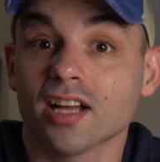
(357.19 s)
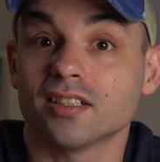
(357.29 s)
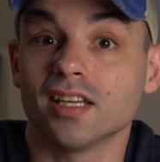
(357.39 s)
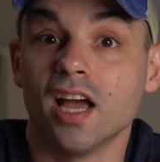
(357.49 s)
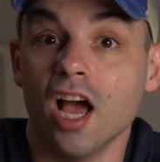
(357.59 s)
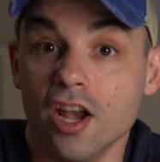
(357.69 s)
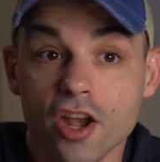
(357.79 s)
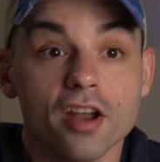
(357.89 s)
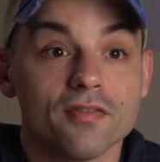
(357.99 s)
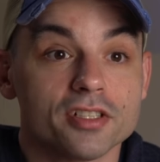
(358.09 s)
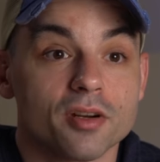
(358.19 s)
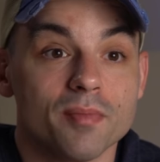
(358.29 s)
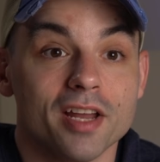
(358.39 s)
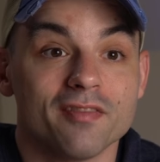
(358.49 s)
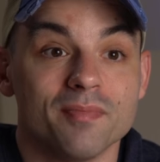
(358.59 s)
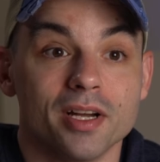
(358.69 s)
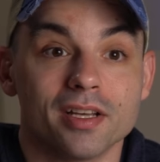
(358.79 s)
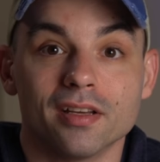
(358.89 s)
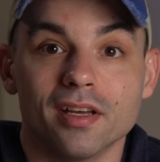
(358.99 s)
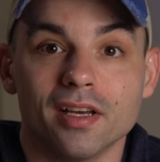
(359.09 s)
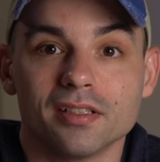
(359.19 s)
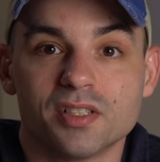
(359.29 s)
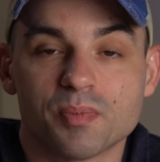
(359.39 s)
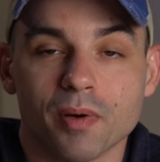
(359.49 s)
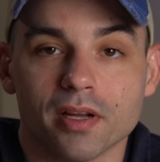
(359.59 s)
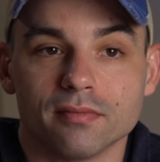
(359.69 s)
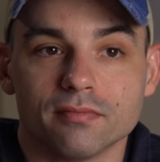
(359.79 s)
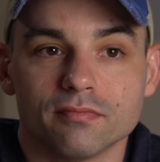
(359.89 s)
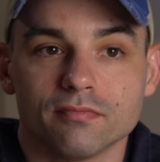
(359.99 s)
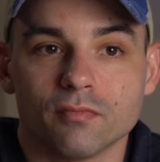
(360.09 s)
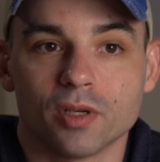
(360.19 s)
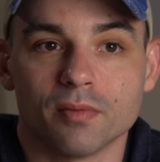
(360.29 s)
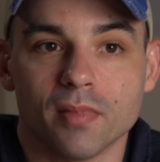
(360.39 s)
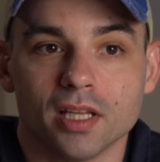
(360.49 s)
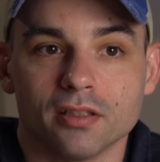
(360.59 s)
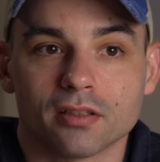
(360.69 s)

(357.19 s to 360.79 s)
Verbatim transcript: frankly, none of us are made of money, despite what it may